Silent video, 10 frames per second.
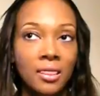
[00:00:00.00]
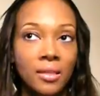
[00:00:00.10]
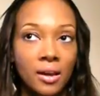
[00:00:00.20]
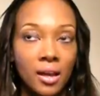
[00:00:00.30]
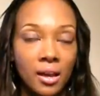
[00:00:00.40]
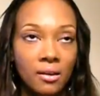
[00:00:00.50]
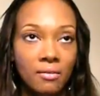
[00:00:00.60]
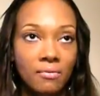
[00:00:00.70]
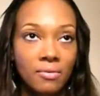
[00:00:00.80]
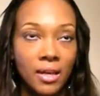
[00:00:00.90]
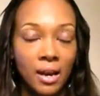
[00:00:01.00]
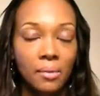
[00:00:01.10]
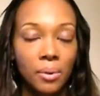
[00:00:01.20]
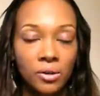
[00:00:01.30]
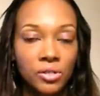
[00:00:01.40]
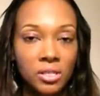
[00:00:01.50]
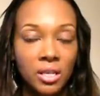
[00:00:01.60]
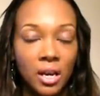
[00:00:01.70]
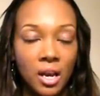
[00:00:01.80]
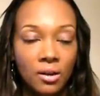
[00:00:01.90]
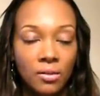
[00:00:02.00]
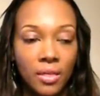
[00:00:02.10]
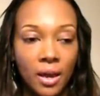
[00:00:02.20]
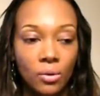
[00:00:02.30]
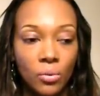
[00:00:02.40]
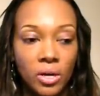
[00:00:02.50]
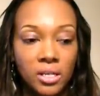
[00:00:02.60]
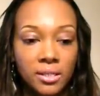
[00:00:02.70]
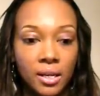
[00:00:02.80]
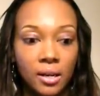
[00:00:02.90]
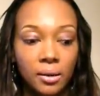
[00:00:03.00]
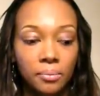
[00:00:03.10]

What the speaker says: the hair, that I purchased the hair that was